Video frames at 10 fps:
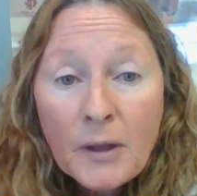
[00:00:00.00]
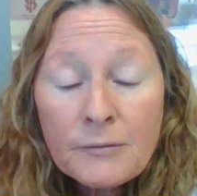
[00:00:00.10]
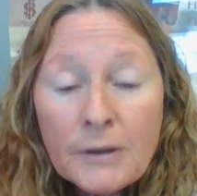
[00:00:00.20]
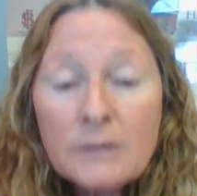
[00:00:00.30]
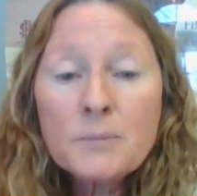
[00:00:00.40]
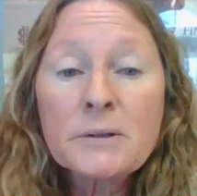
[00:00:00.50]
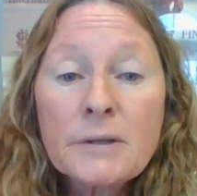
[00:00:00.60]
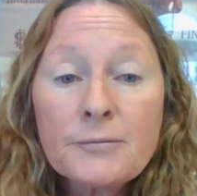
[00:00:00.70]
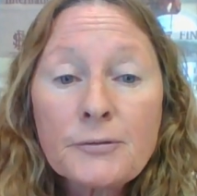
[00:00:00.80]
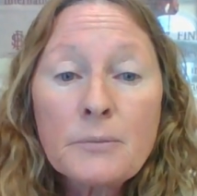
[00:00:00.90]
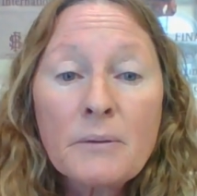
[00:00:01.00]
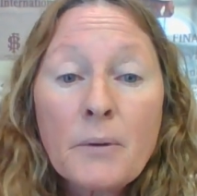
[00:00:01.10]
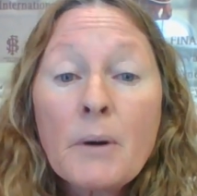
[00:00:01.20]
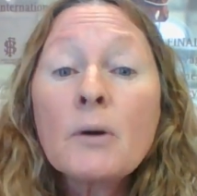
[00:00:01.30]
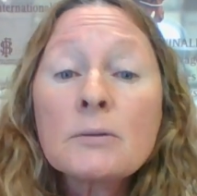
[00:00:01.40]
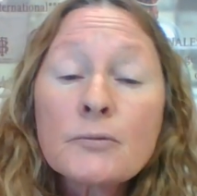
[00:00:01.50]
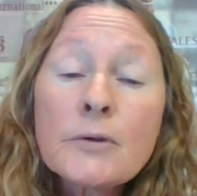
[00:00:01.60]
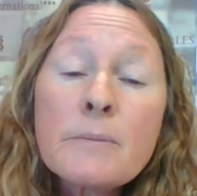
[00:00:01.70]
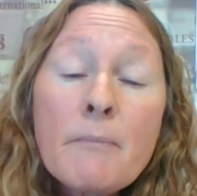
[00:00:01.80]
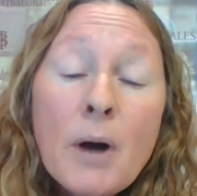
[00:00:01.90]
availability for
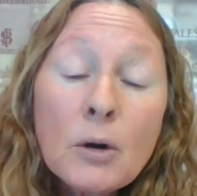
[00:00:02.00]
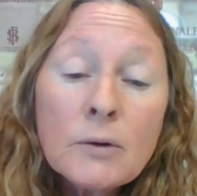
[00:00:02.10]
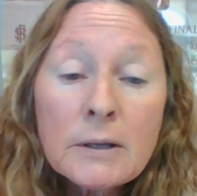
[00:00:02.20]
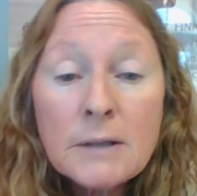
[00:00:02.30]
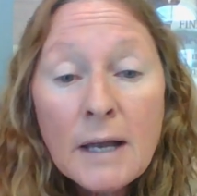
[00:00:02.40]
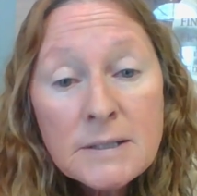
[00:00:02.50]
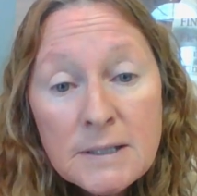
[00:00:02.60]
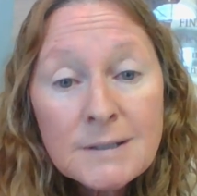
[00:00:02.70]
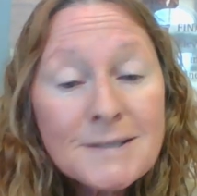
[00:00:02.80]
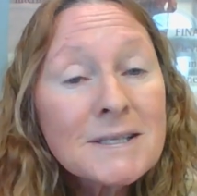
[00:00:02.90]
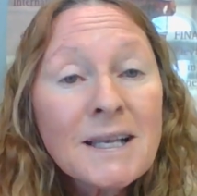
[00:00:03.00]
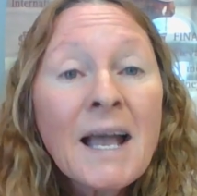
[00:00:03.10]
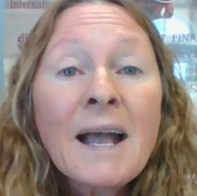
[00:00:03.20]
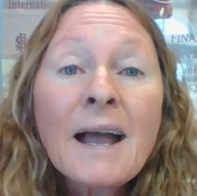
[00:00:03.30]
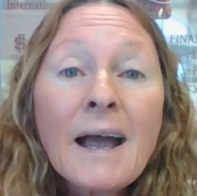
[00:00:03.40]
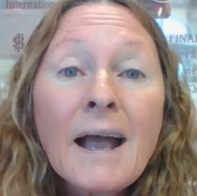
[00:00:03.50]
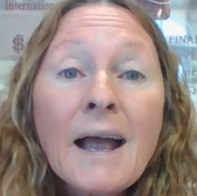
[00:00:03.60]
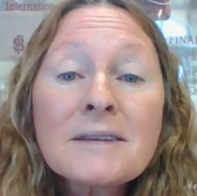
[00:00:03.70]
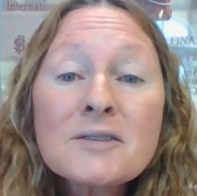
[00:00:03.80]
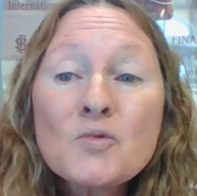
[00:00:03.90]
remote lessons
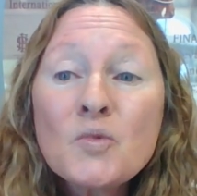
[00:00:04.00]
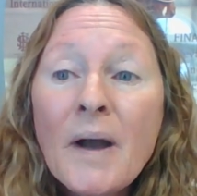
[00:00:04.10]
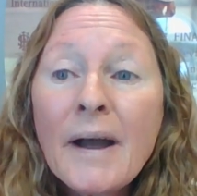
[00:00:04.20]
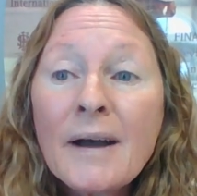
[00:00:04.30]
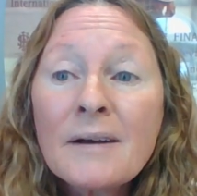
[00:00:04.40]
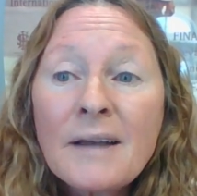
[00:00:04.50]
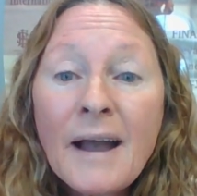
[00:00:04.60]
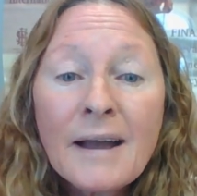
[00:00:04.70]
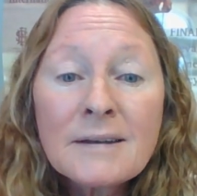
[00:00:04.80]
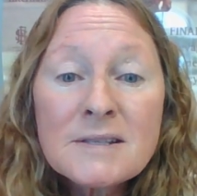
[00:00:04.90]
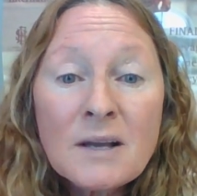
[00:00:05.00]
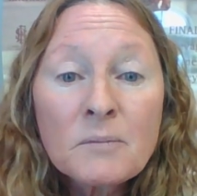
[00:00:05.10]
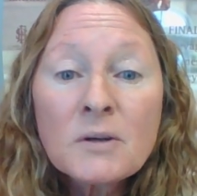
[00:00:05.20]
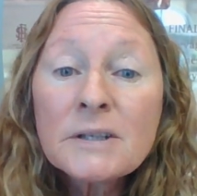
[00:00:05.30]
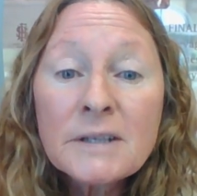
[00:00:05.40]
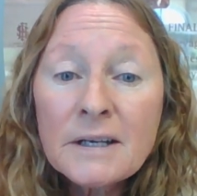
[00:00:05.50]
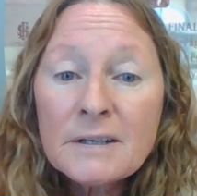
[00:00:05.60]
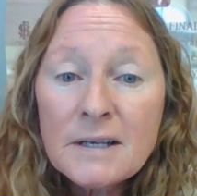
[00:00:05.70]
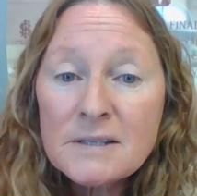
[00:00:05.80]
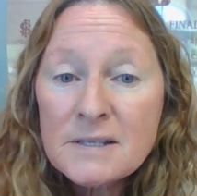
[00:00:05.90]
as well as some clinic
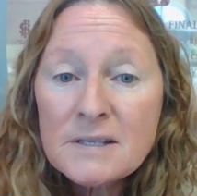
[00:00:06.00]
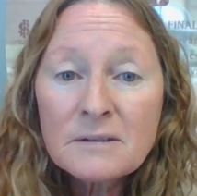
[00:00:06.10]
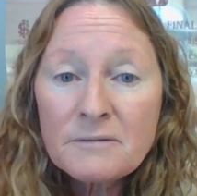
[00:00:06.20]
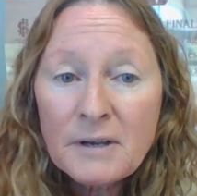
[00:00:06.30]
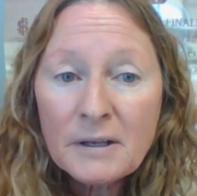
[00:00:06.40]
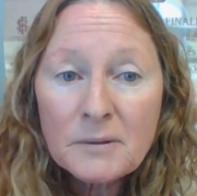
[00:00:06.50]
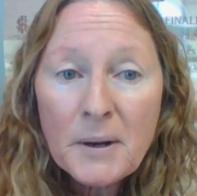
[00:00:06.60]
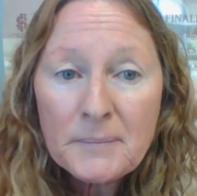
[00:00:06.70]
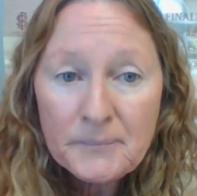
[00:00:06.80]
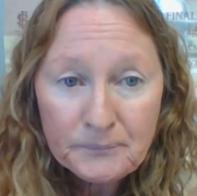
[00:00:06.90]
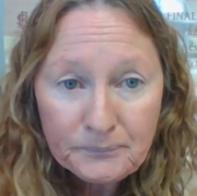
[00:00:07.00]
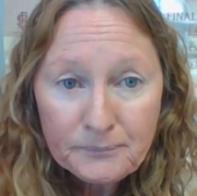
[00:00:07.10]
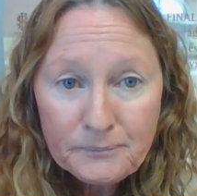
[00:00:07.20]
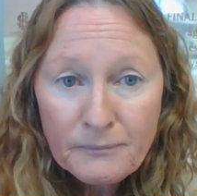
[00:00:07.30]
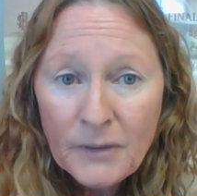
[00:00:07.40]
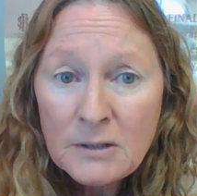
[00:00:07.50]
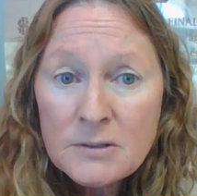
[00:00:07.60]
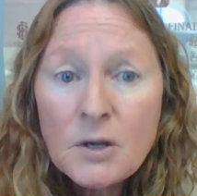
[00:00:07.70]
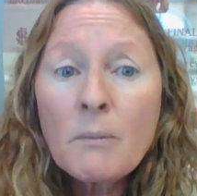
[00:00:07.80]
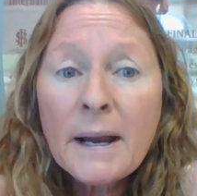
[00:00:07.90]
dates still available.
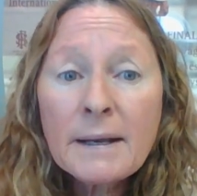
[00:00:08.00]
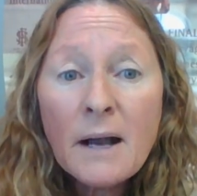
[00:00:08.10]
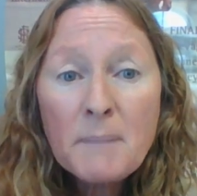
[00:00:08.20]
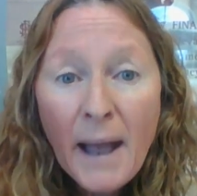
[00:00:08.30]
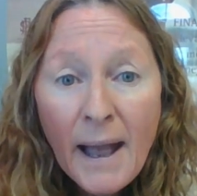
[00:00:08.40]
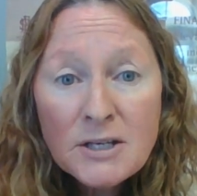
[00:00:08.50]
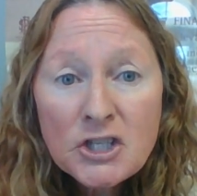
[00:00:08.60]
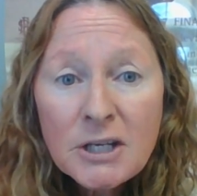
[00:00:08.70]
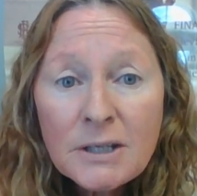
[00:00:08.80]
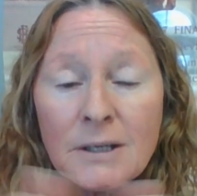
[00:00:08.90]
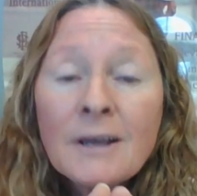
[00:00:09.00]
So my passion